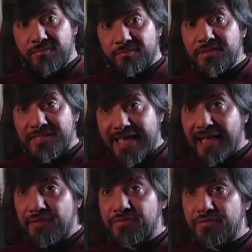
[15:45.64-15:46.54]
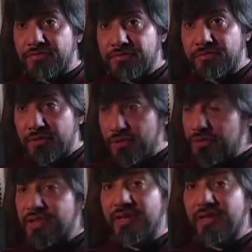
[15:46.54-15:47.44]
sound
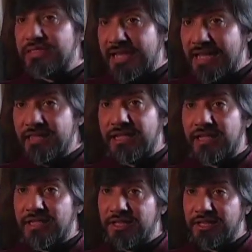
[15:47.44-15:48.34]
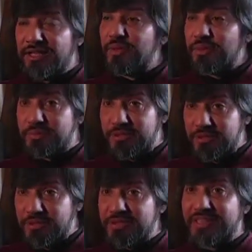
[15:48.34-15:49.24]
producing glissandi was
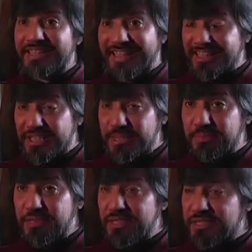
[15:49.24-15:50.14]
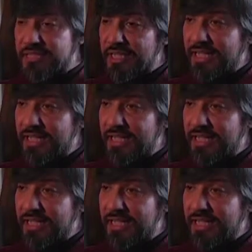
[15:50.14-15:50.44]
produced in this piece.